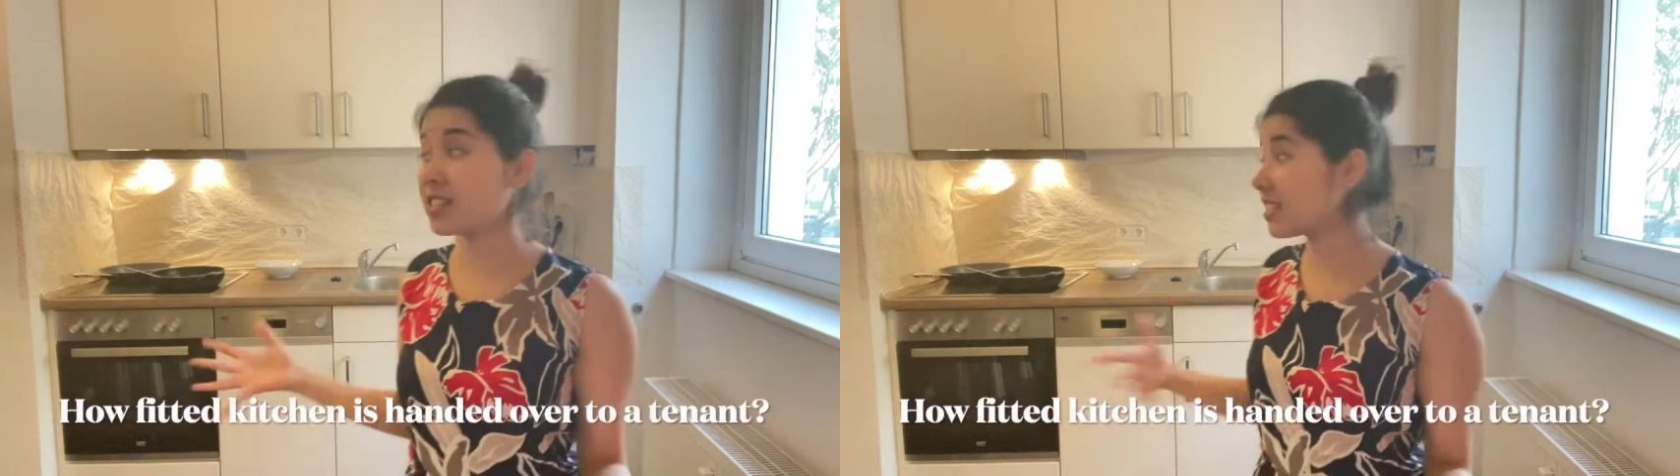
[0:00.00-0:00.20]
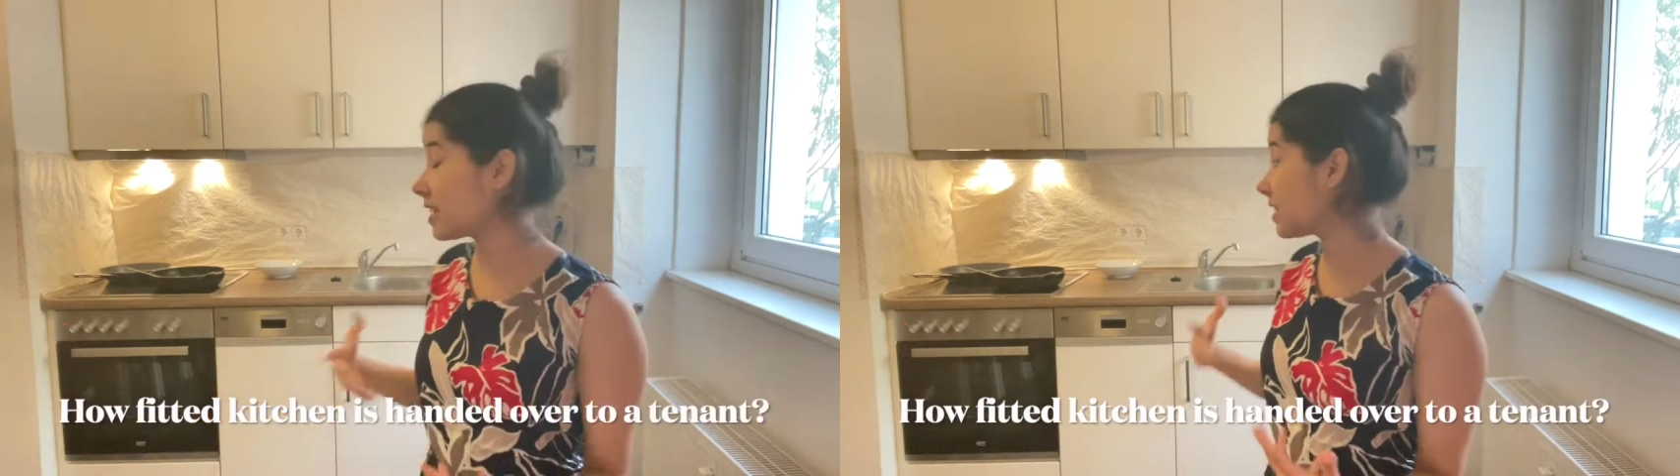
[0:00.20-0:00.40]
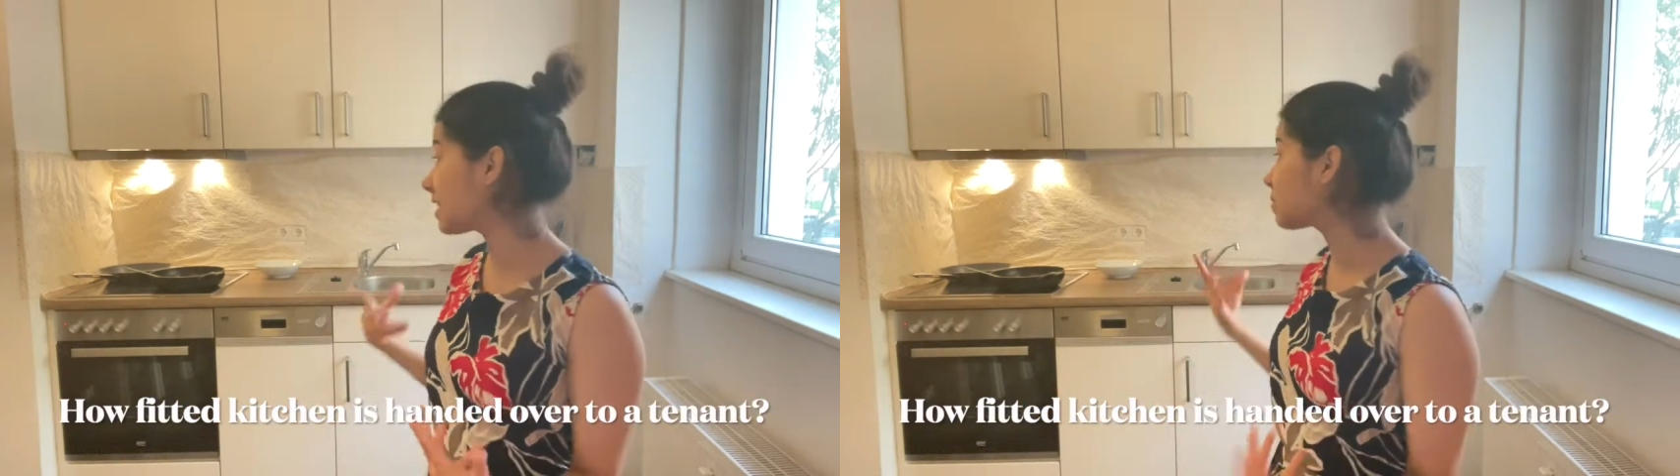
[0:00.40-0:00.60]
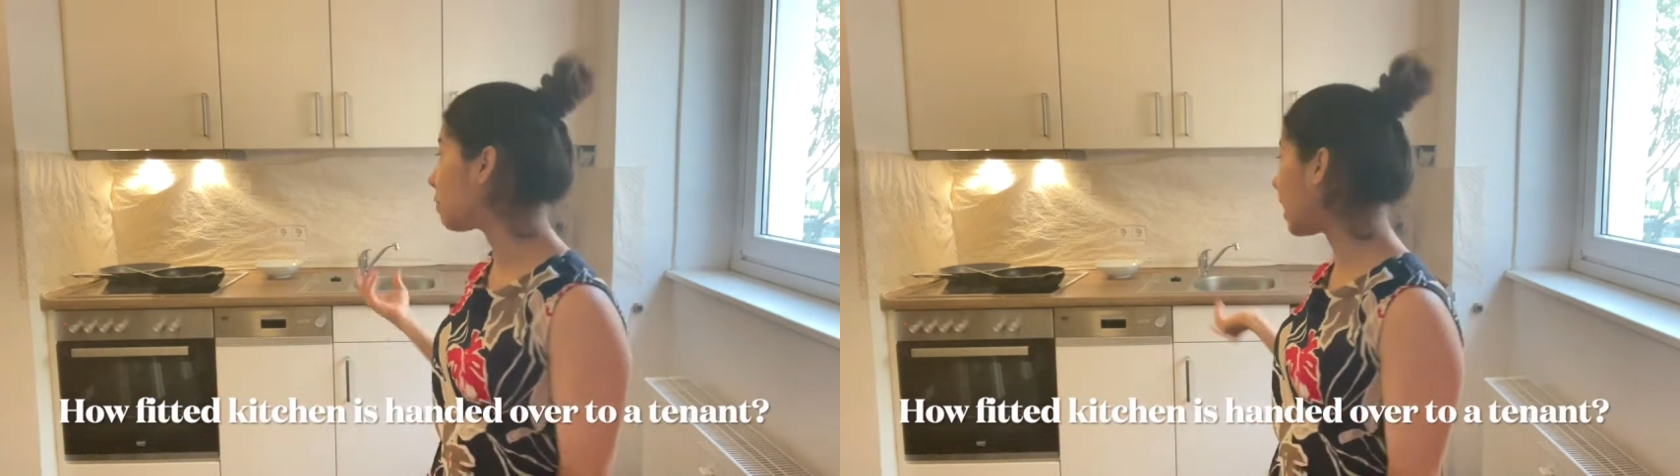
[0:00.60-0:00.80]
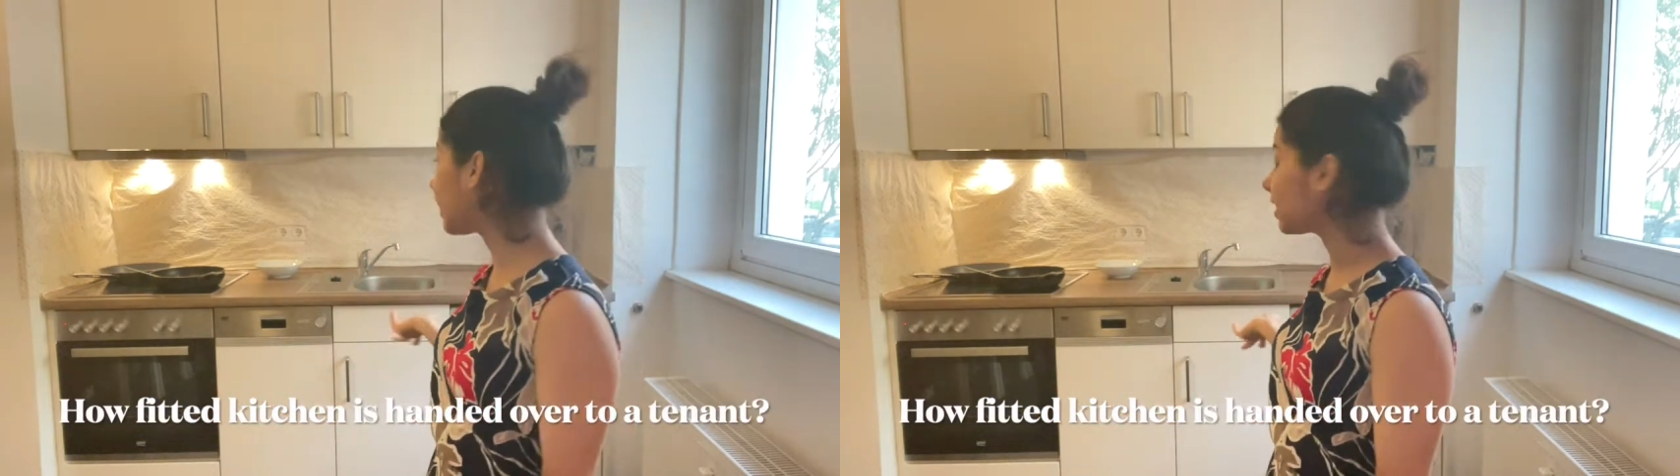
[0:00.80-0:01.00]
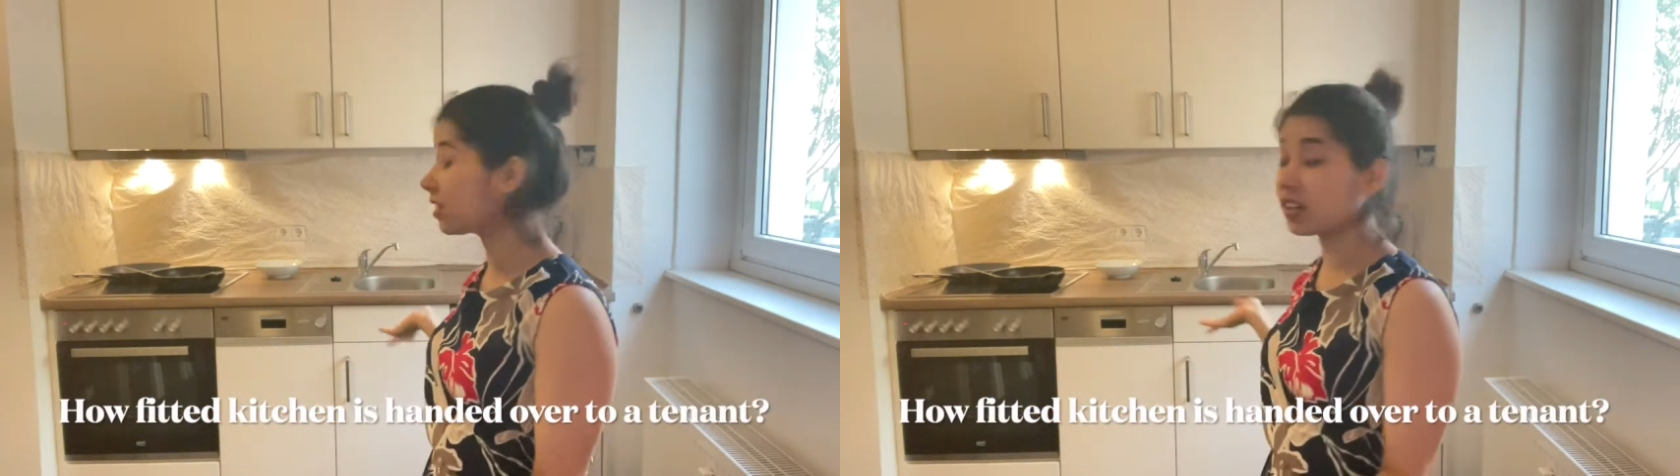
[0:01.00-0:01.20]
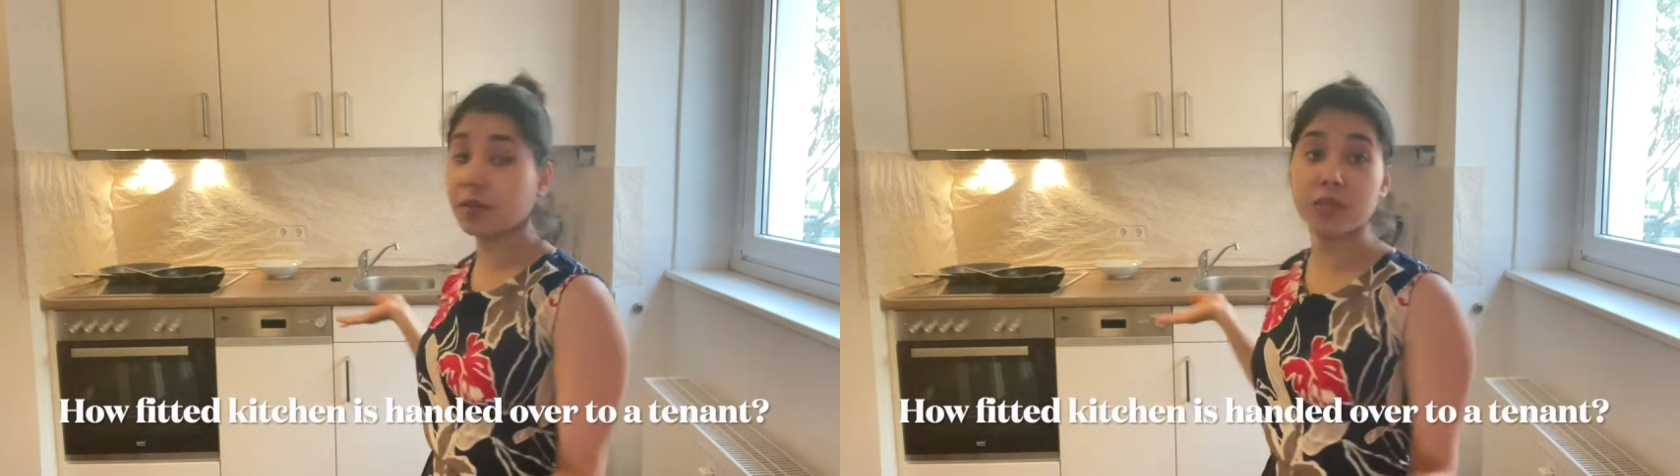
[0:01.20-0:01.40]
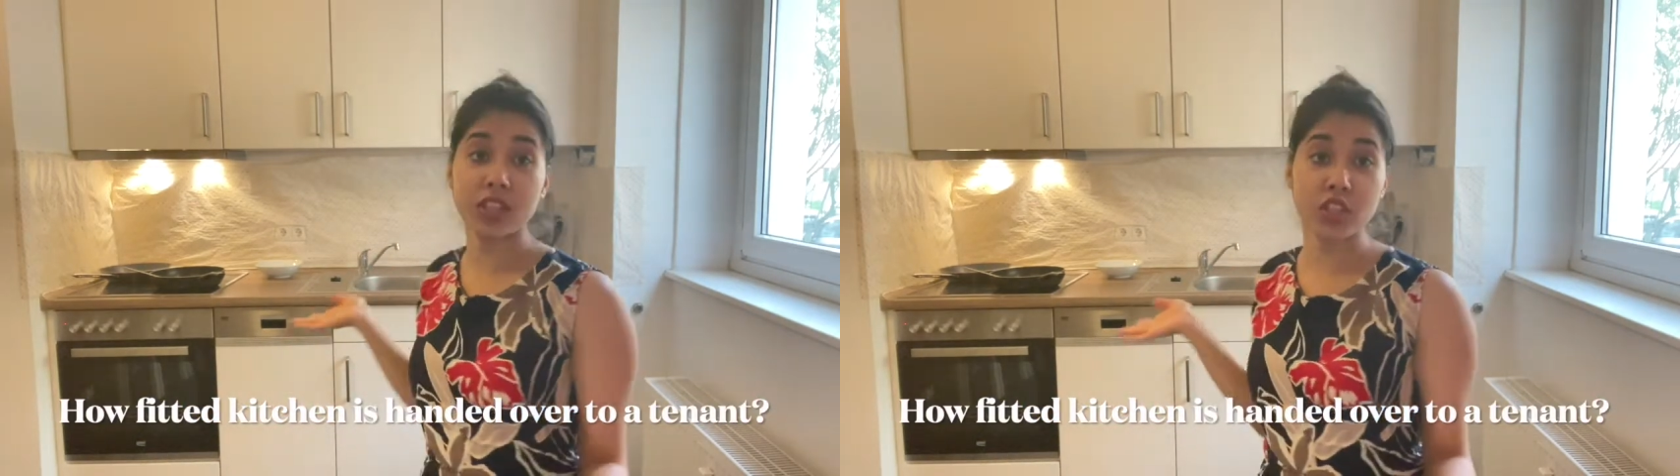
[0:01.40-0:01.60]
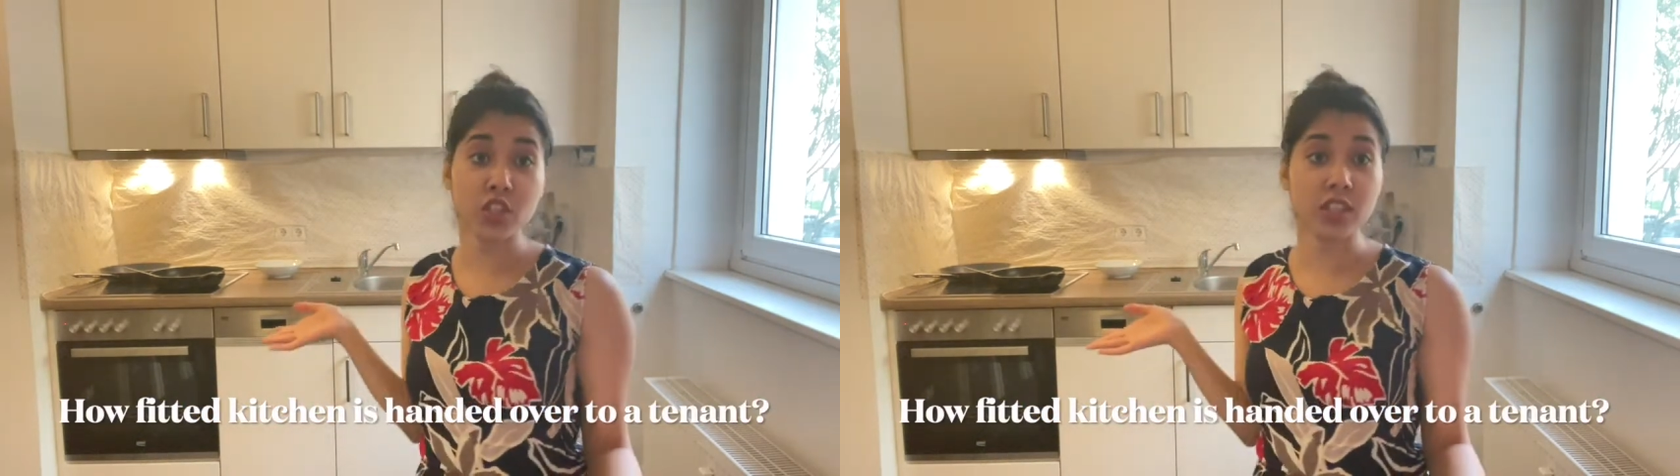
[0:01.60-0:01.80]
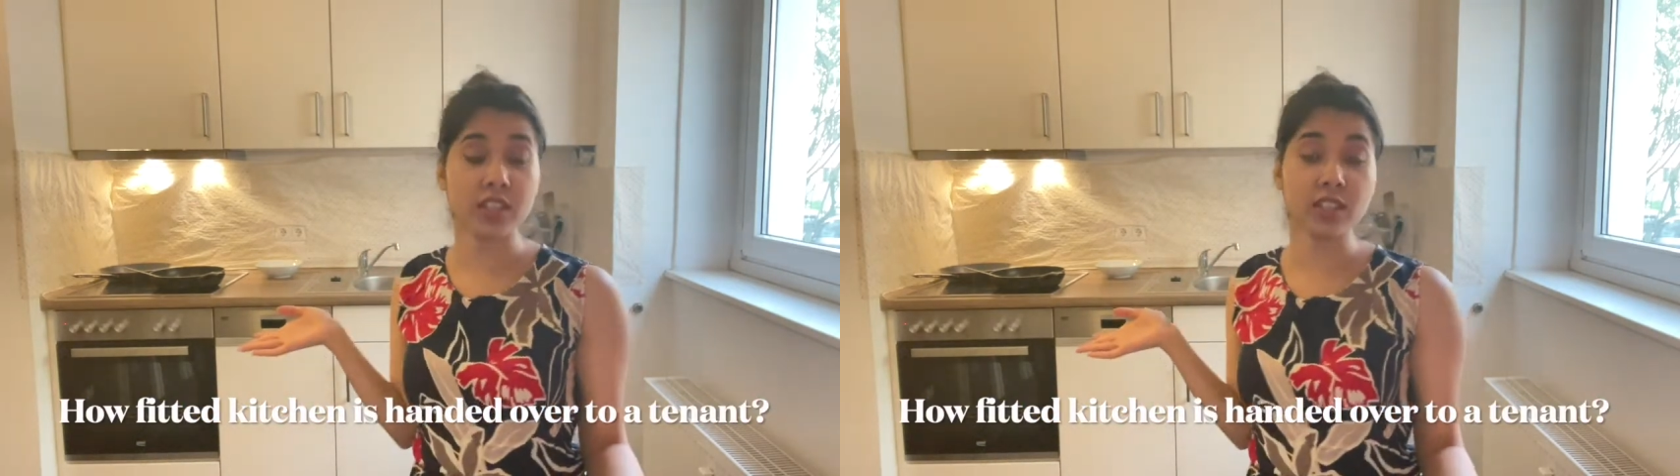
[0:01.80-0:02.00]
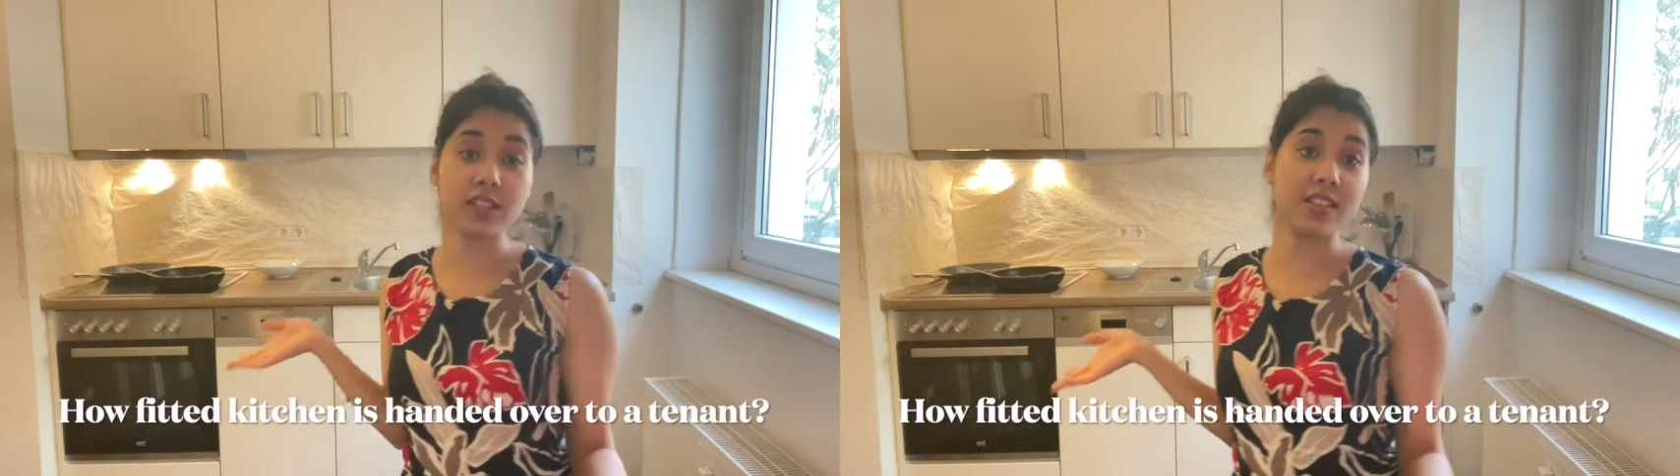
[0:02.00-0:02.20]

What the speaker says: This is my kitchen.